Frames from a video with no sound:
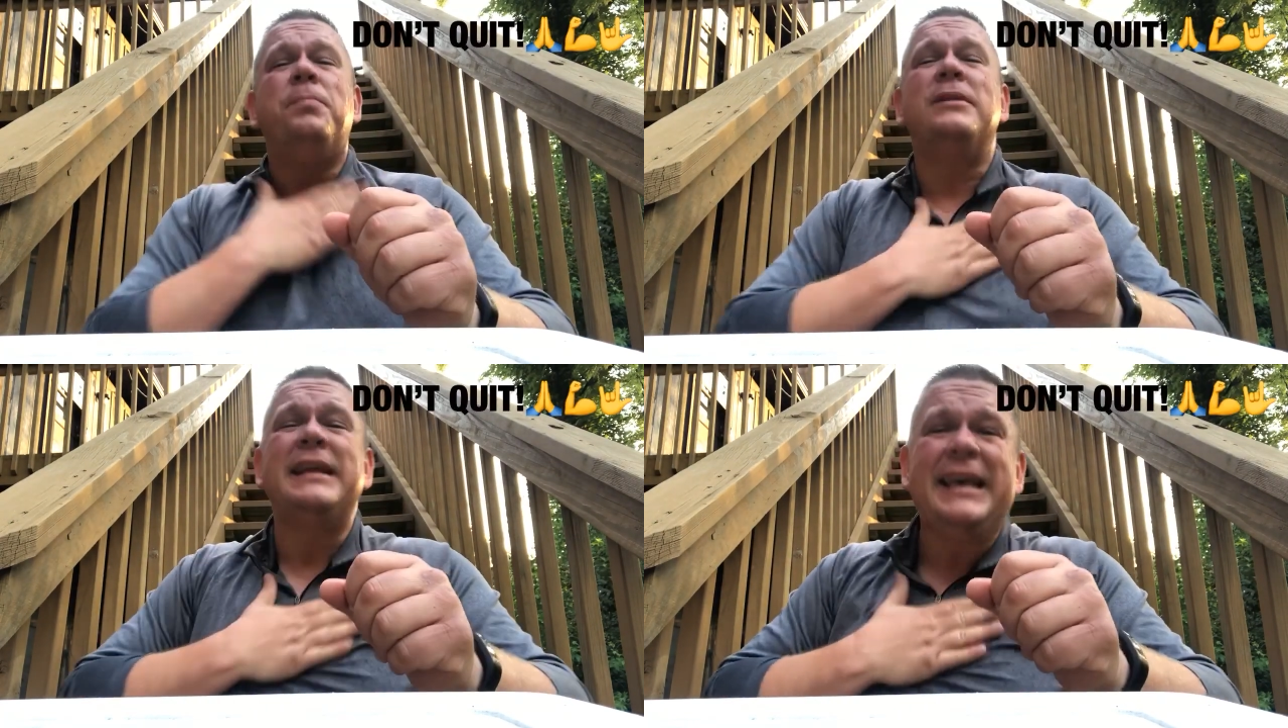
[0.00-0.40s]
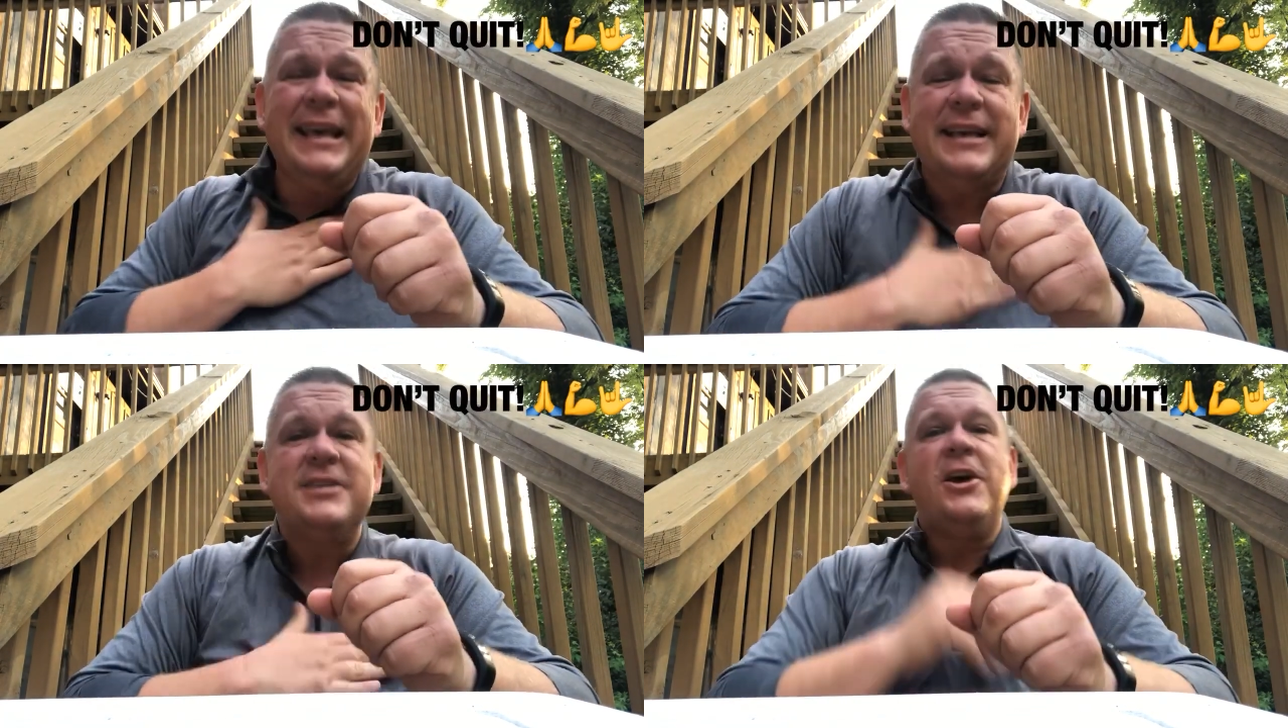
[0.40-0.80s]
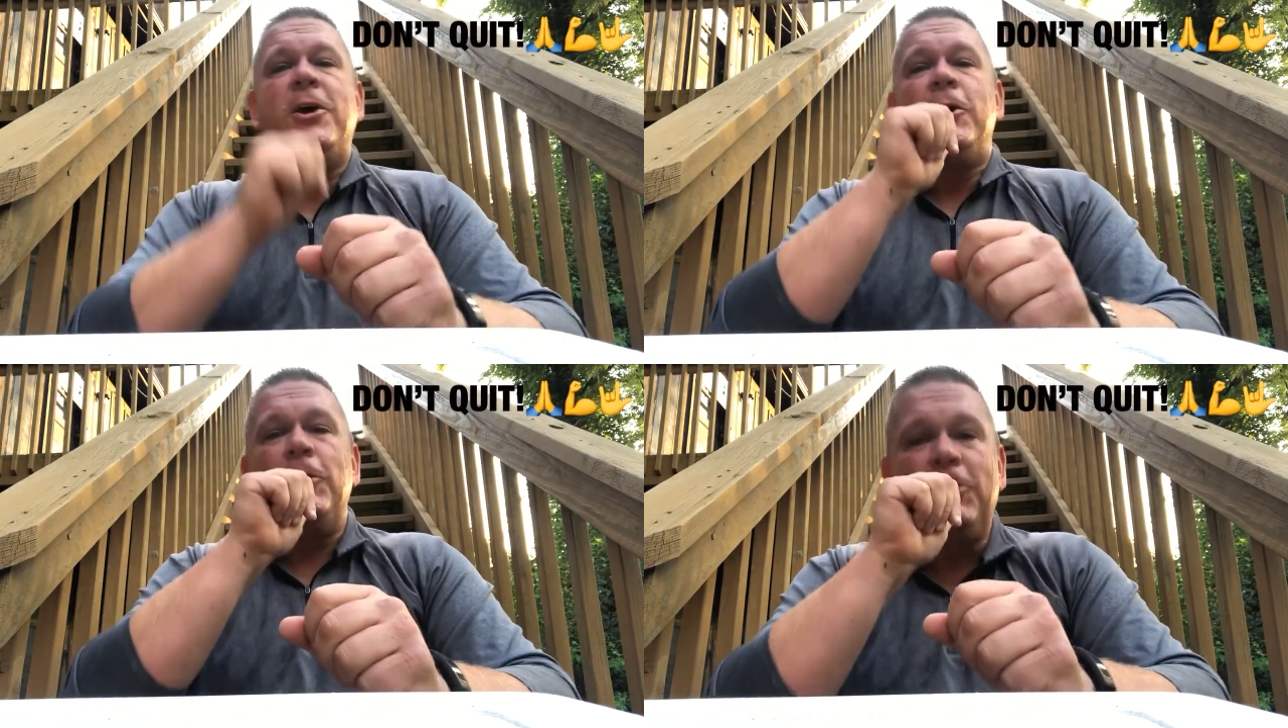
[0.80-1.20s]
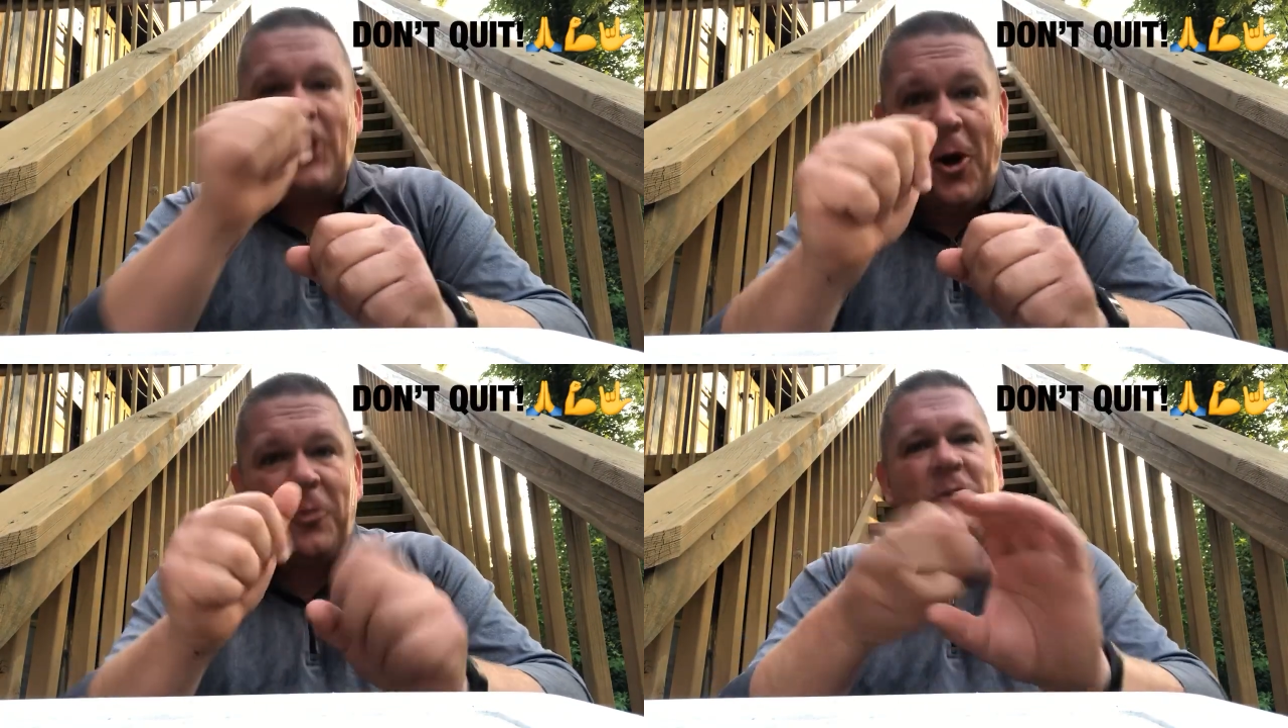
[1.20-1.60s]
Please
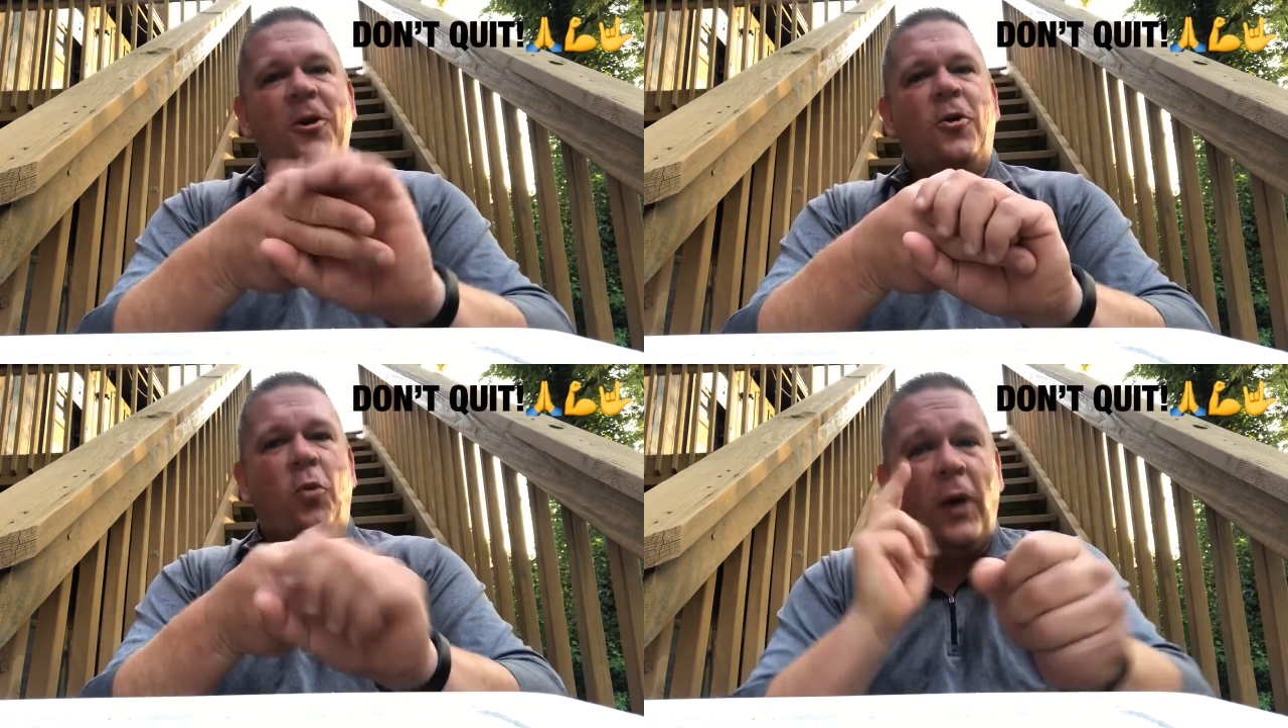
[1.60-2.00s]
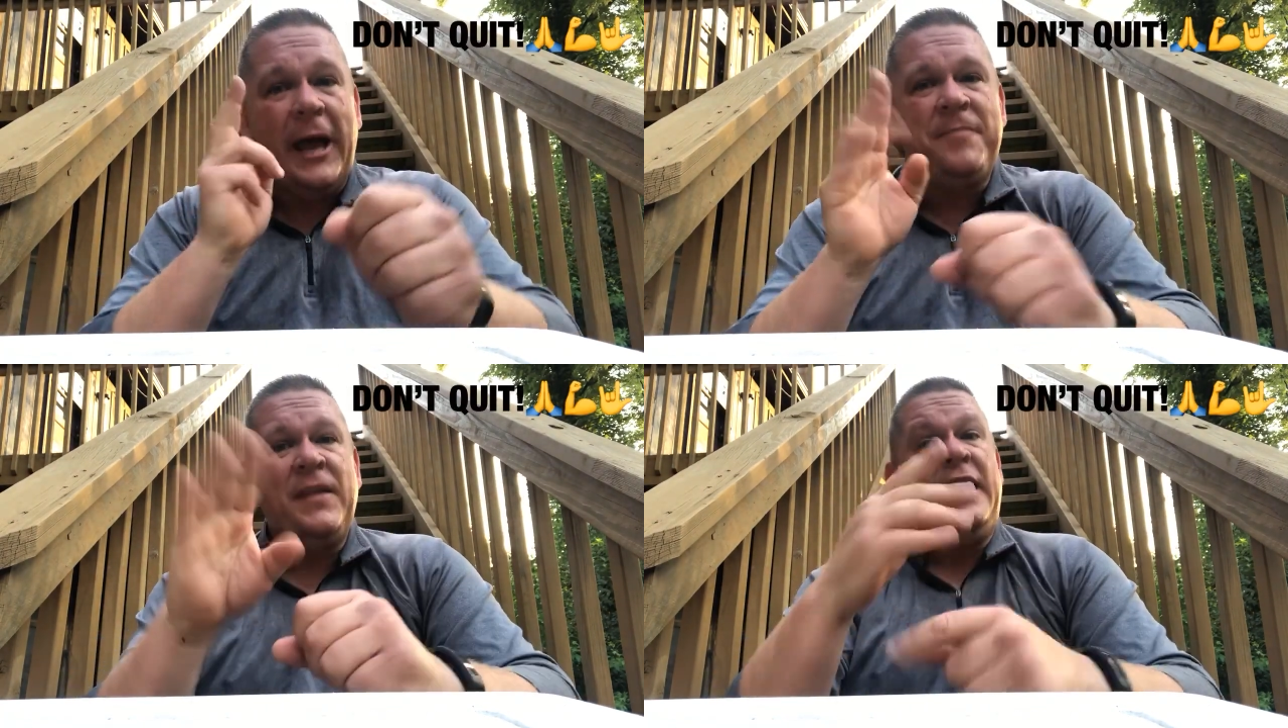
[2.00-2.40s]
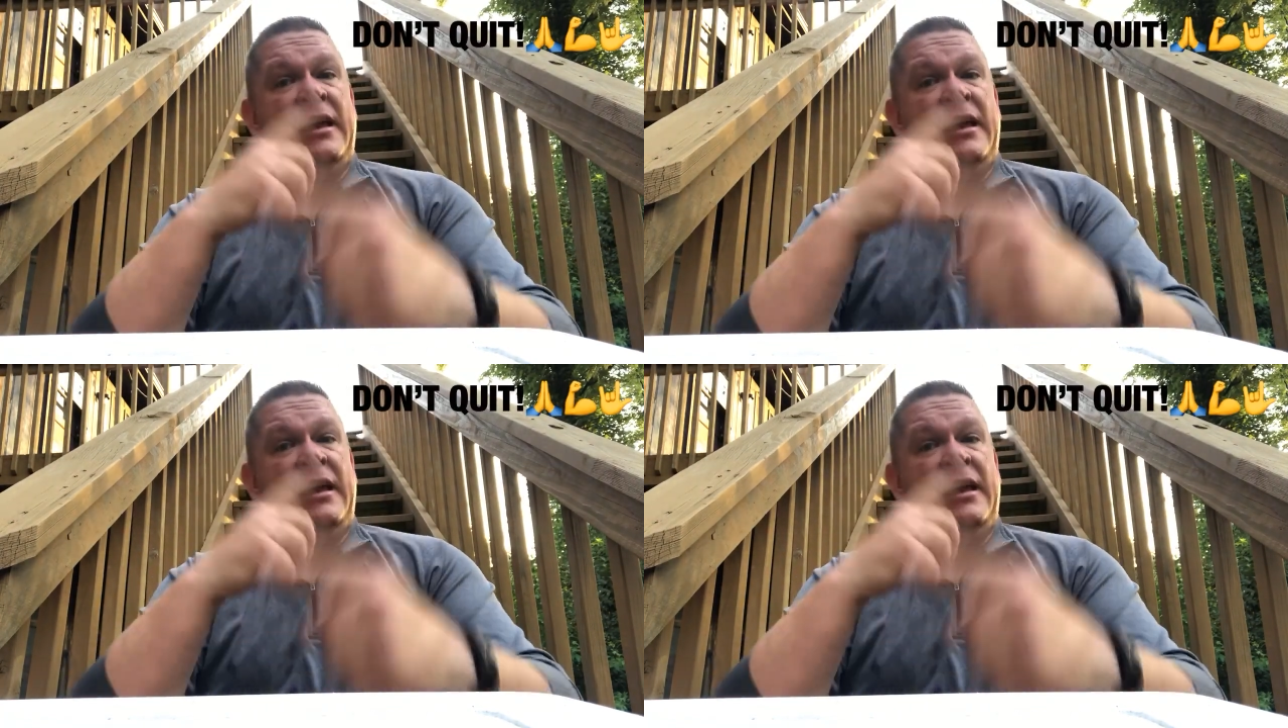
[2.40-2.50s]
don't quit.